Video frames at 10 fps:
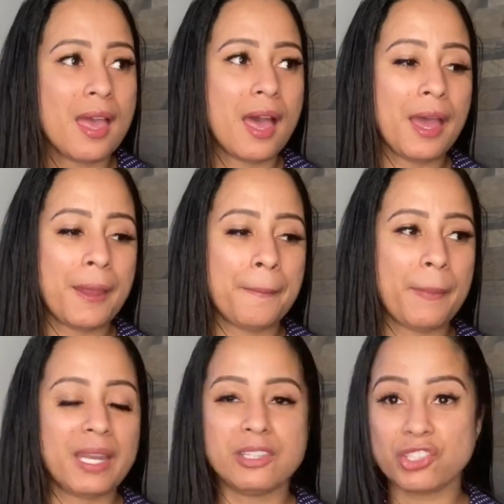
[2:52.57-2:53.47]

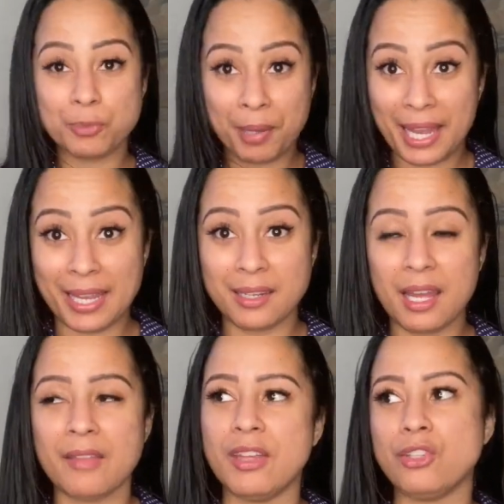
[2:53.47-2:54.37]
And it's just plain,
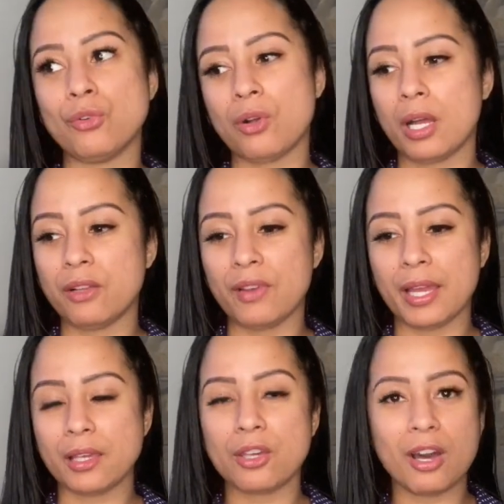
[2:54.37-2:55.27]
and then you'll kind of
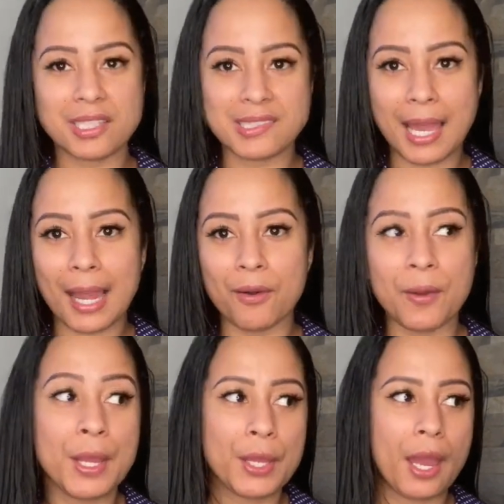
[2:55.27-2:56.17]
like cut
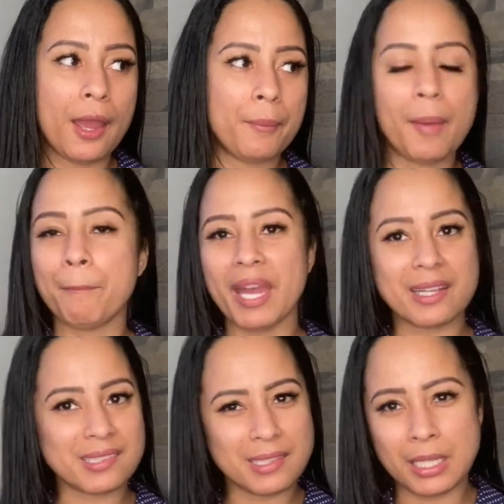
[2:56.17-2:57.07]
out
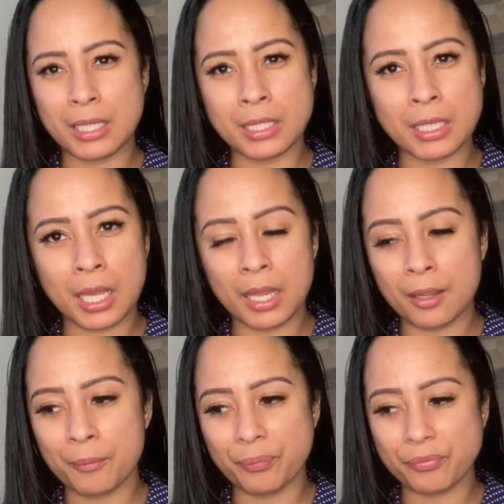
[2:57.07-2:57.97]
magazine
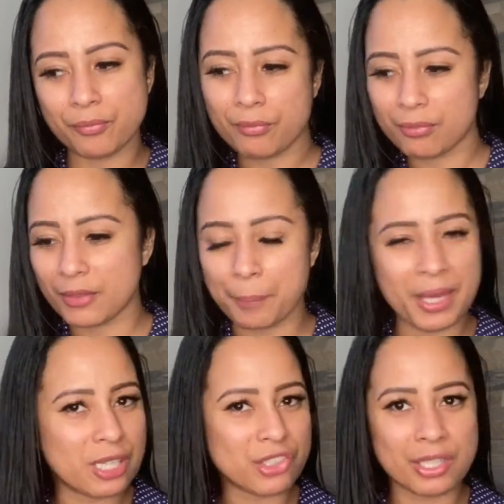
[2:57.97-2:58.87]

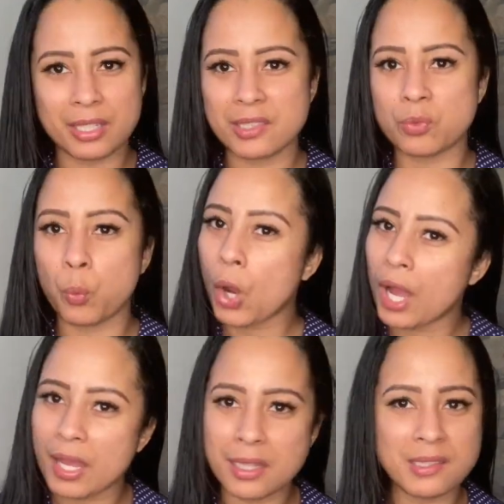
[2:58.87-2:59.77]
pictures,
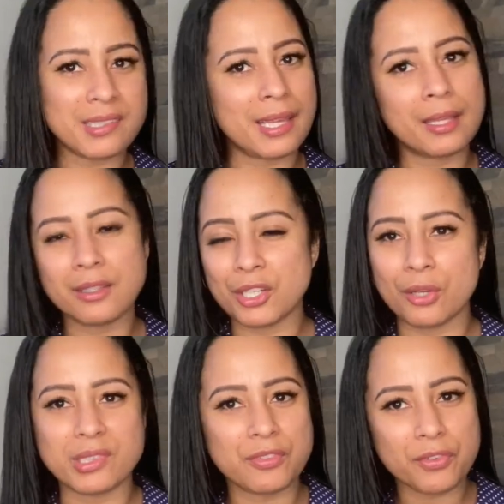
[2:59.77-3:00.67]
words,
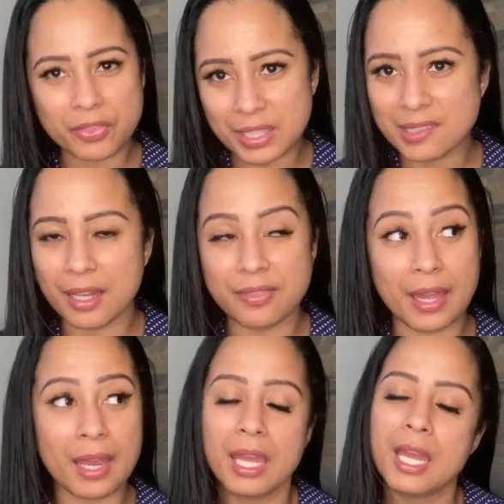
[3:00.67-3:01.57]
different things like
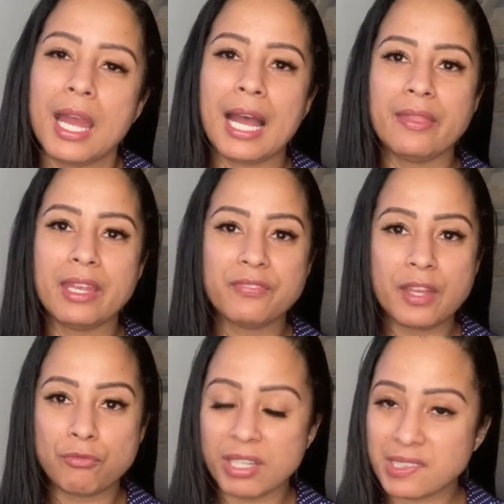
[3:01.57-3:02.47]
that. And if
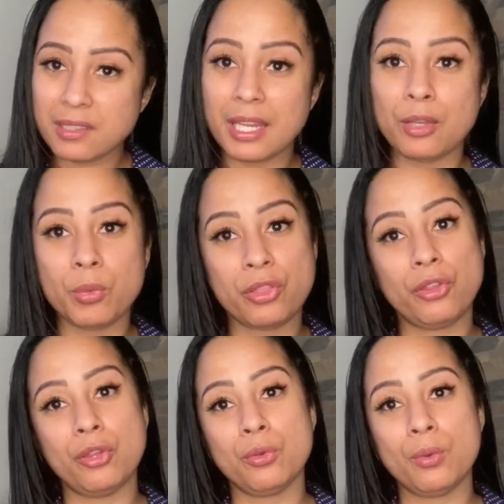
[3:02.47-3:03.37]
they resonate with
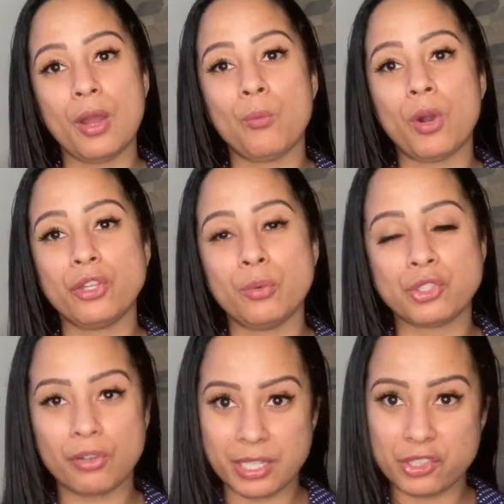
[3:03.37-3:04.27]
you and what you are
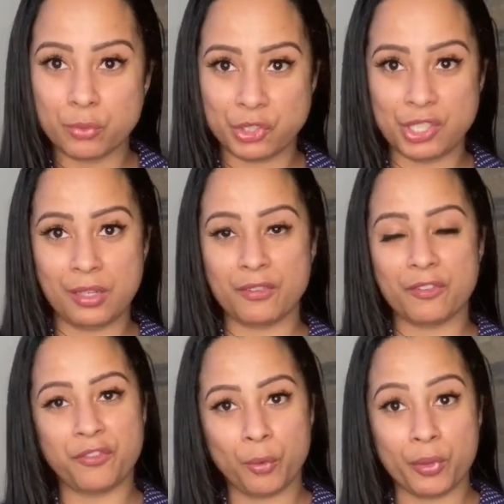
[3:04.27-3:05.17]
trying to achieve
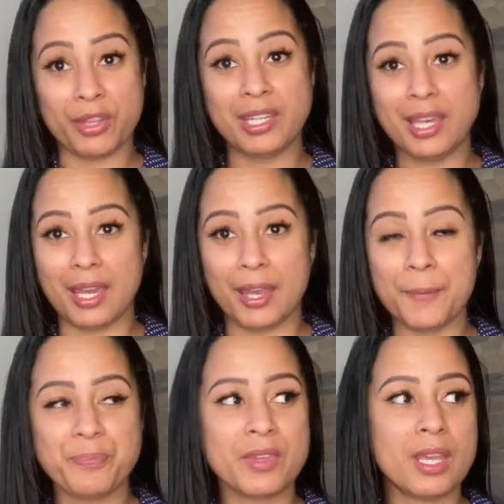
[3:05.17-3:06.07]
for the year,
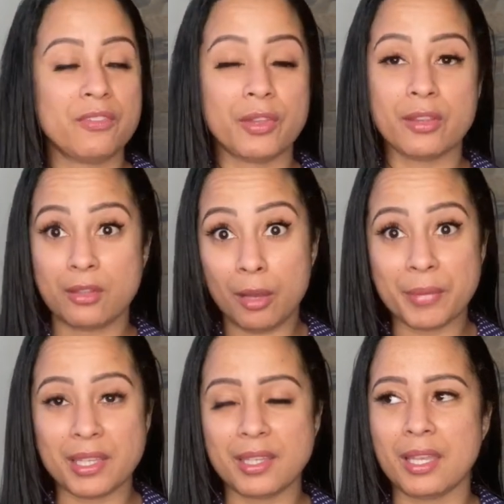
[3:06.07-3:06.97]
for the
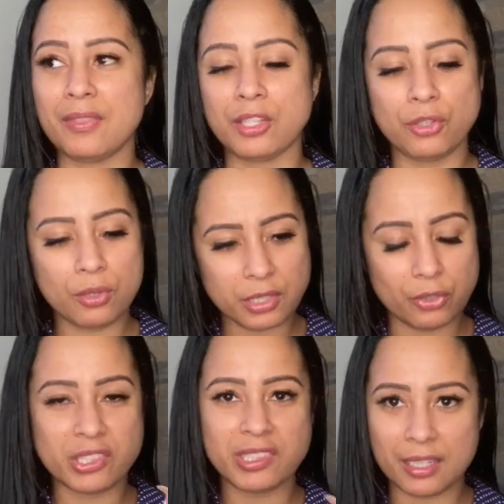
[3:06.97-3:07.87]
coming year, then you
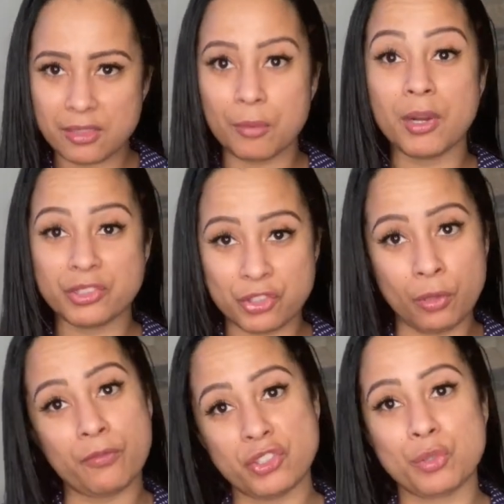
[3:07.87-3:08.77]
stick them onto
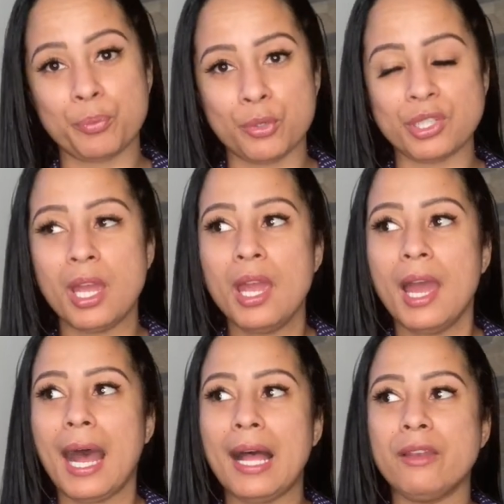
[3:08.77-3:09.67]
your vision board.
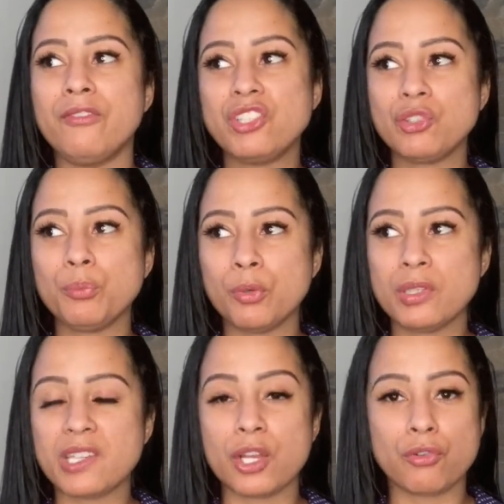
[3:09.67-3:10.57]
And vision
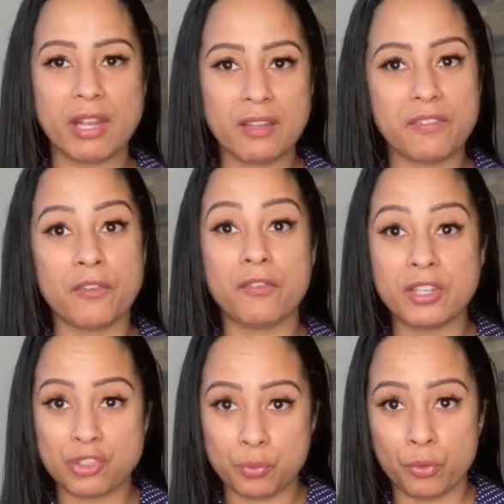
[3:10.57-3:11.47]
boards are great for
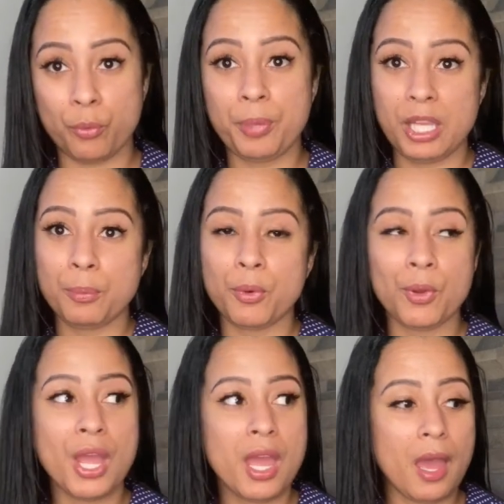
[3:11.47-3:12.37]
visual people.
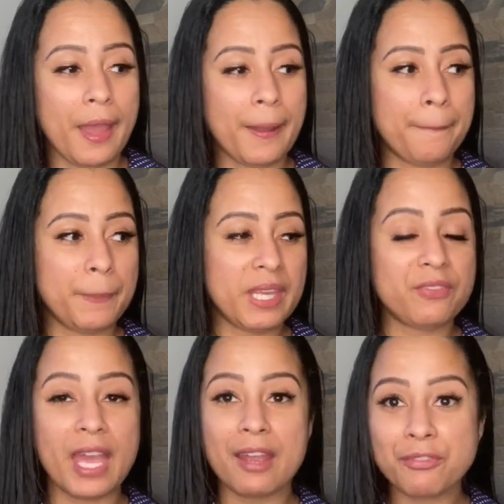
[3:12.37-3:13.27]

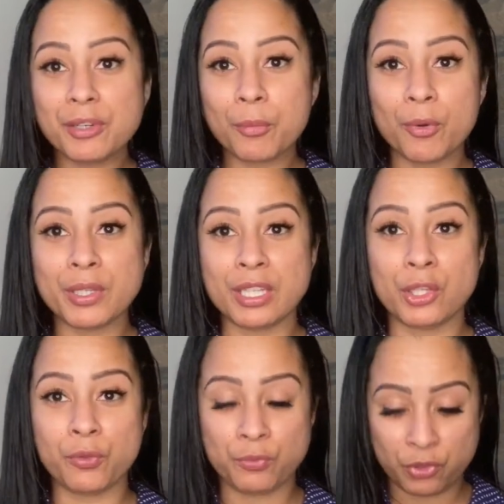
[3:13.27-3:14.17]
If every morning
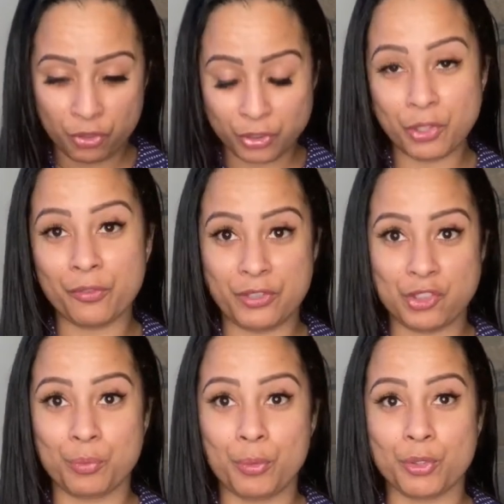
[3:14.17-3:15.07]
you've done your
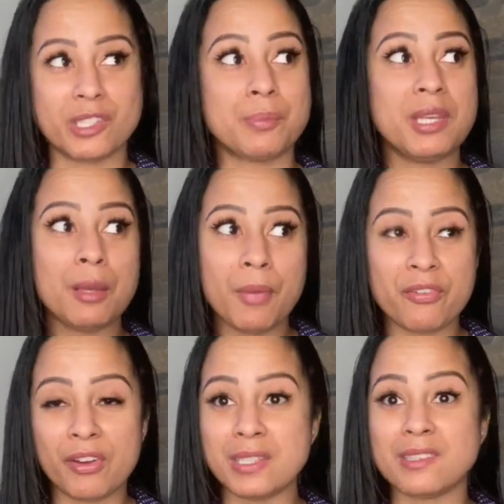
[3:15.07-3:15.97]
vision board, because me and my
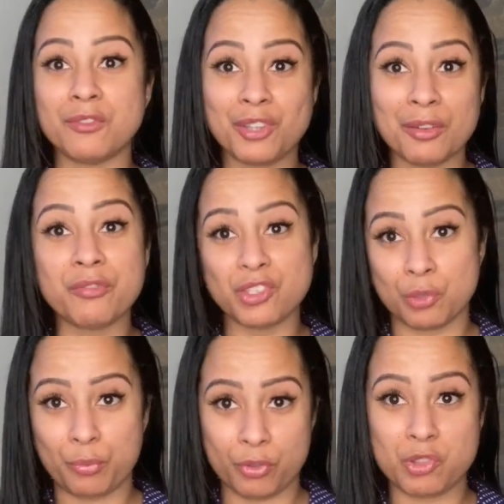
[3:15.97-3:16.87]
friends have done
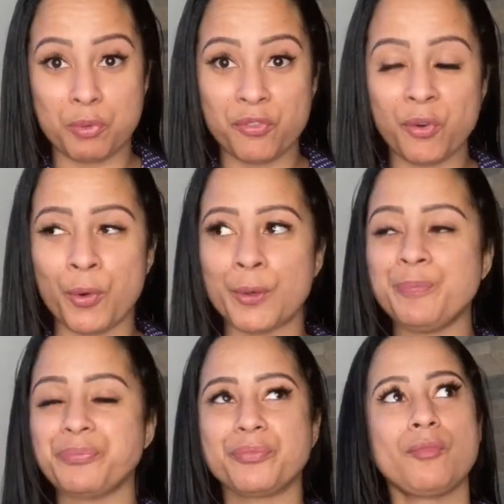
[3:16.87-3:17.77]
vision boards before,
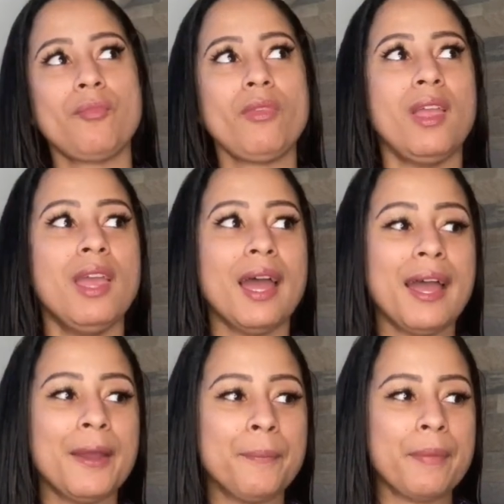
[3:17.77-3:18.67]

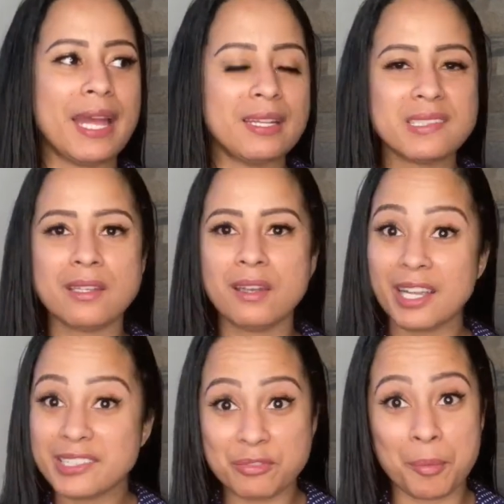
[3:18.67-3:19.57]
and it's a
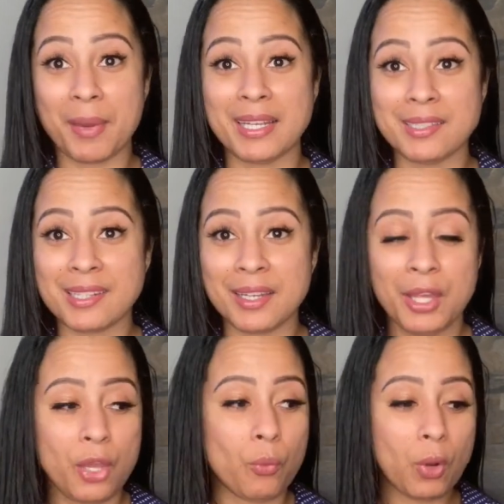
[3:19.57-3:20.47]
nice reminder.
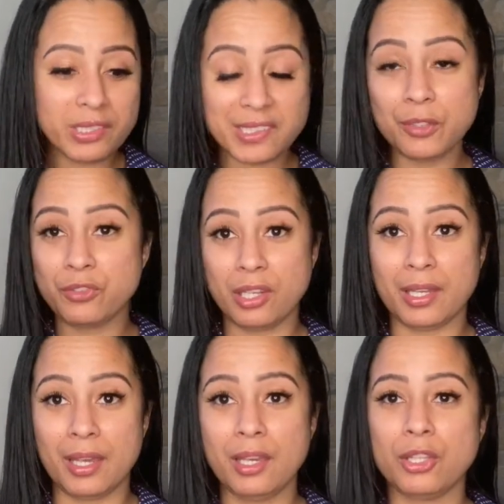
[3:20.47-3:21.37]
Once you've done
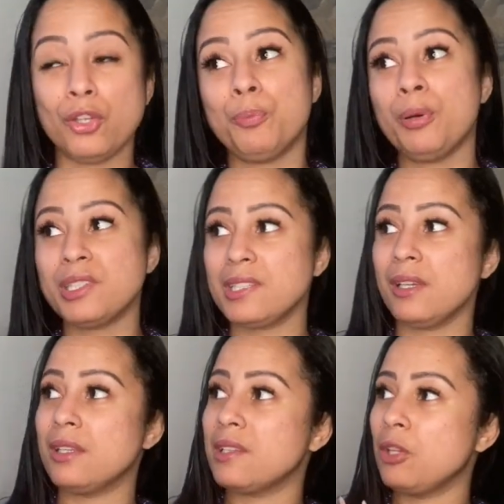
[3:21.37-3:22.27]
it, you
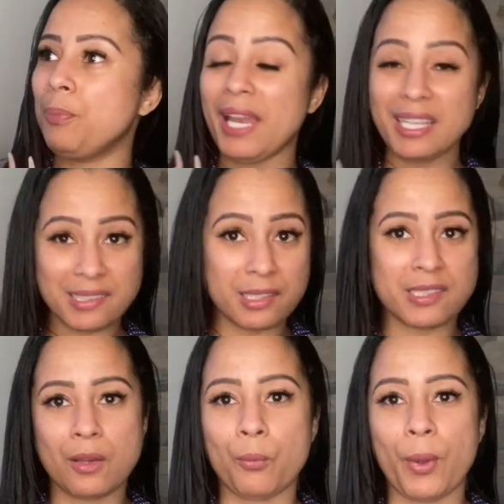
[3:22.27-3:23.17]
place it
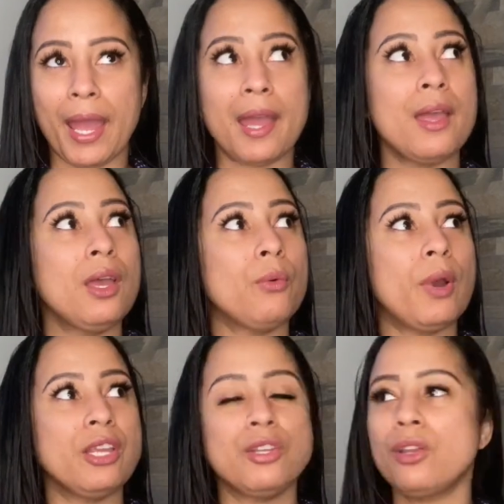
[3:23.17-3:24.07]
somewhere
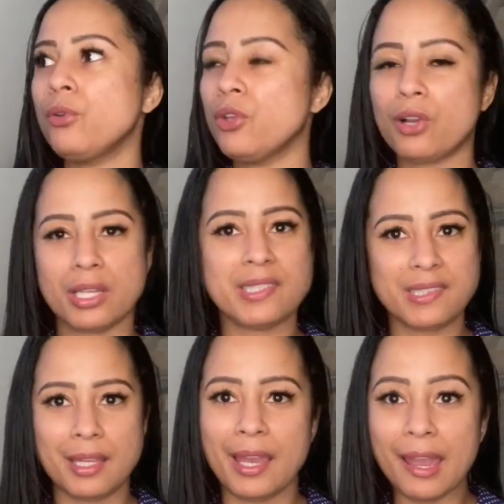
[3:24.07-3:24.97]
where you're going to
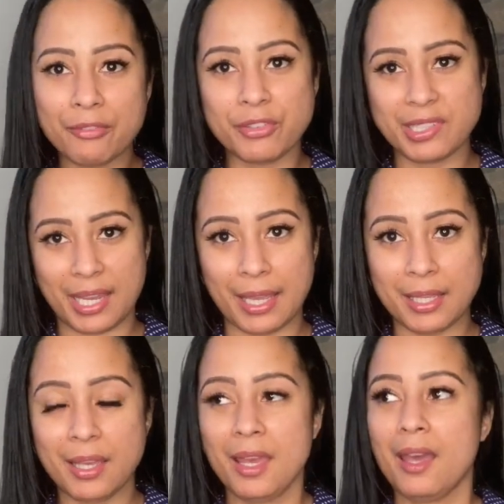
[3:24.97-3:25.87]
see it every day.
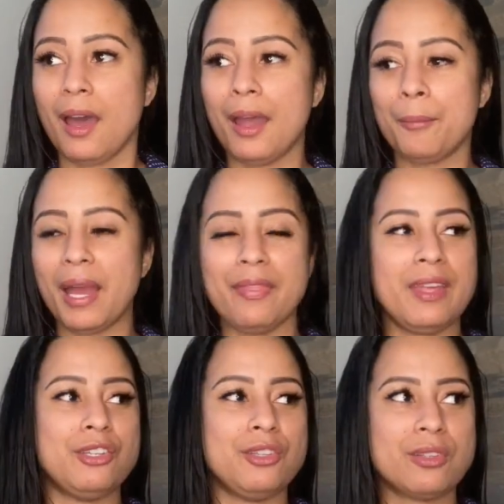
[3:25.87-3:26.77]
And then